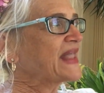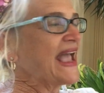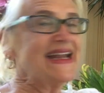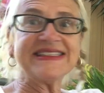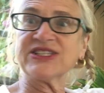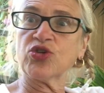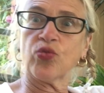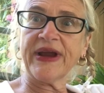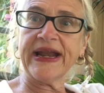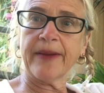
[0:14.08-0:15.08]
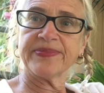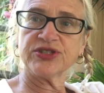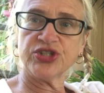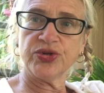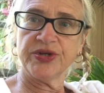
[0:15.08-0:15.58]
And it's a great
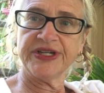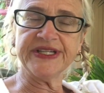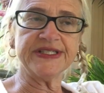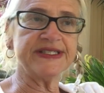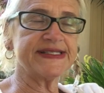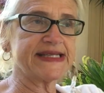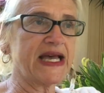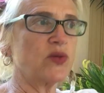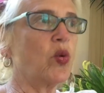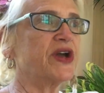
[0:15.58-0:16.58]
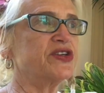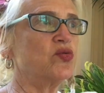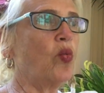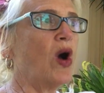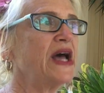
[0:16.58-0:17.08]
opportunity to decide what you
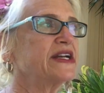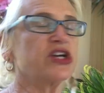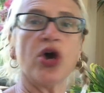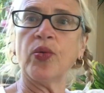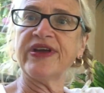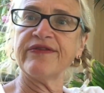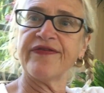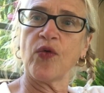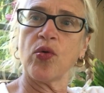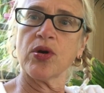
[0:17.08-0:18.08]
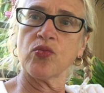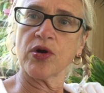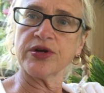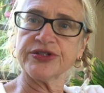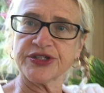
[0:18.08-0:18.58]
want going
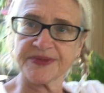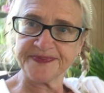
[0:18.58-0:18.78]
forward.